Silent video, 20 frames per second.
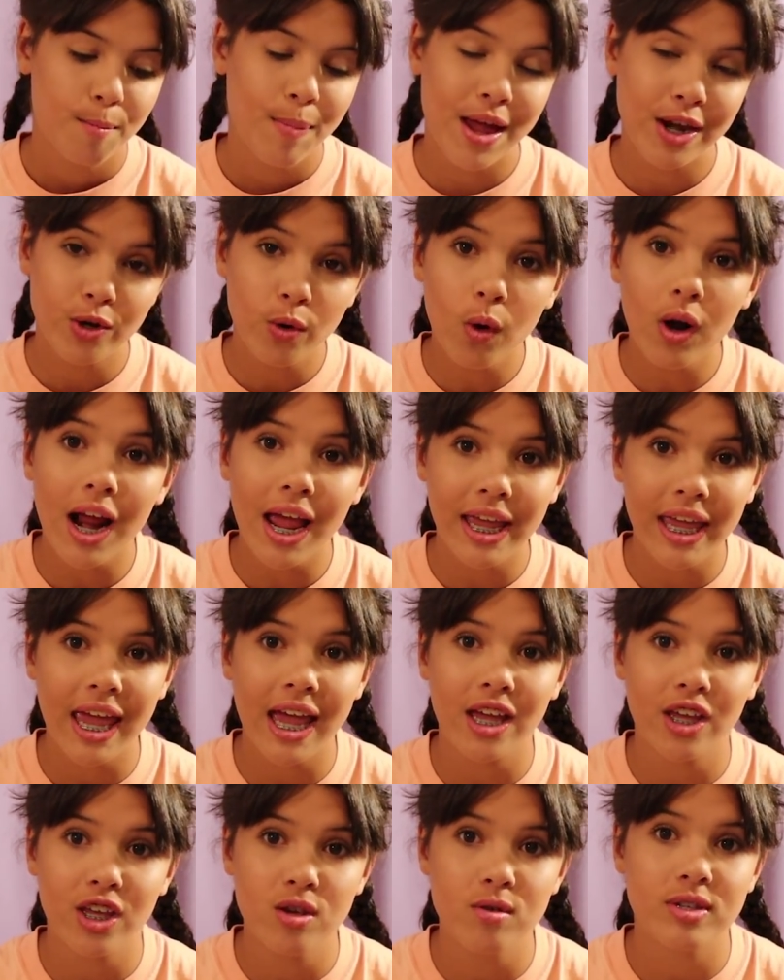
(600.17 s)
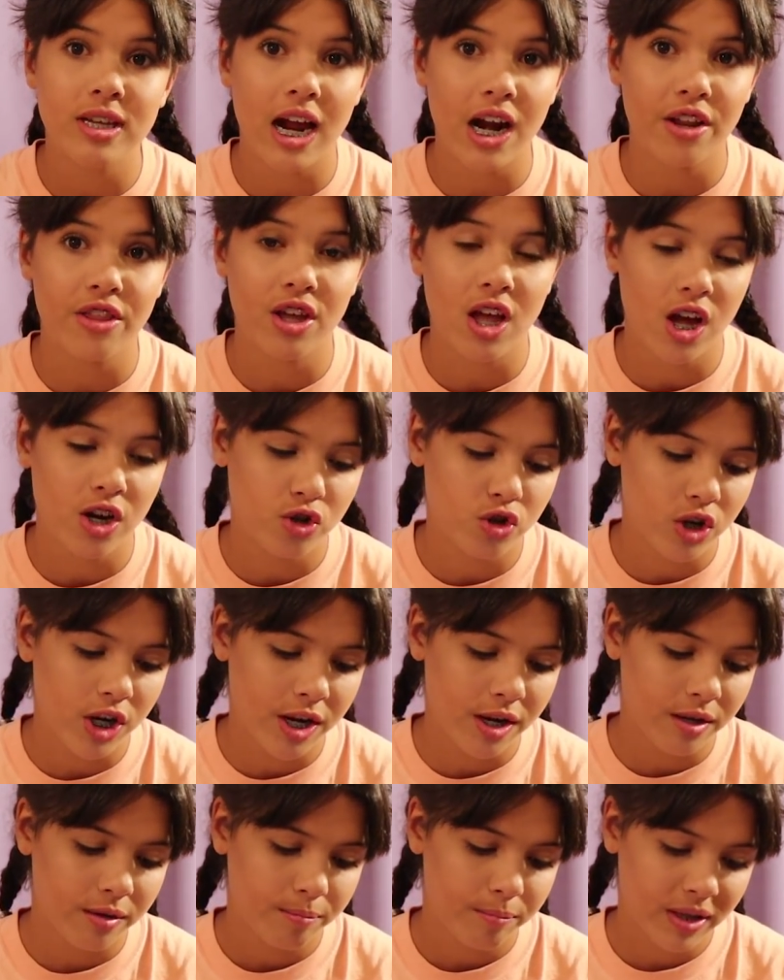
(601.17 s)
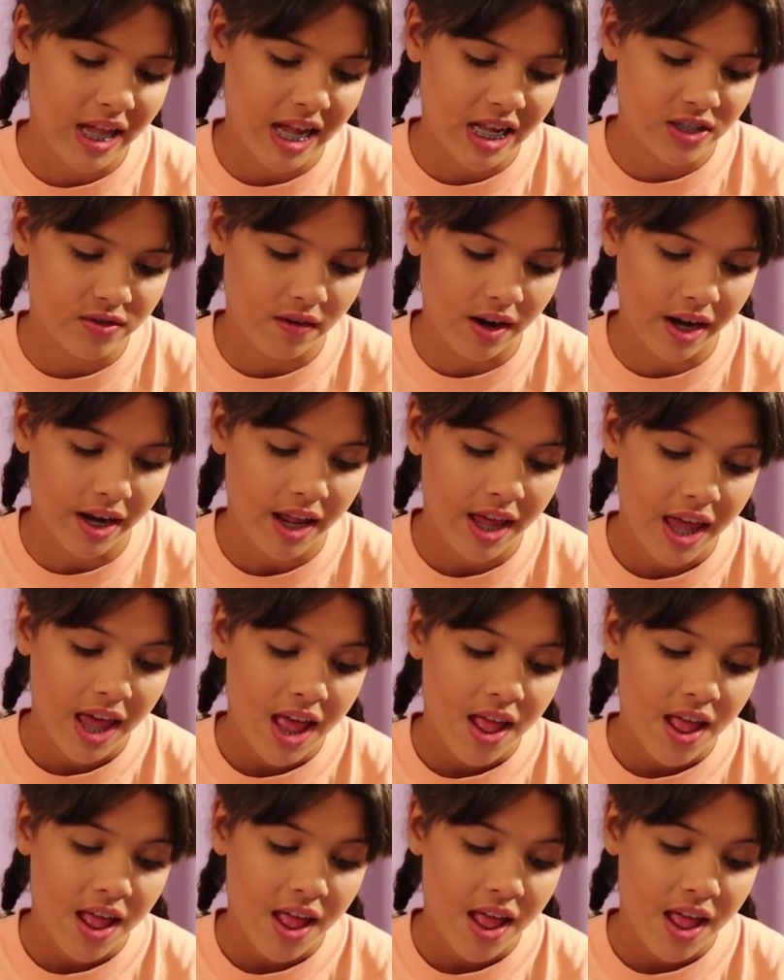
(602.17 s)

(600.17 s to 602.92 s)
Pandora I can't use out of the country, that's fine.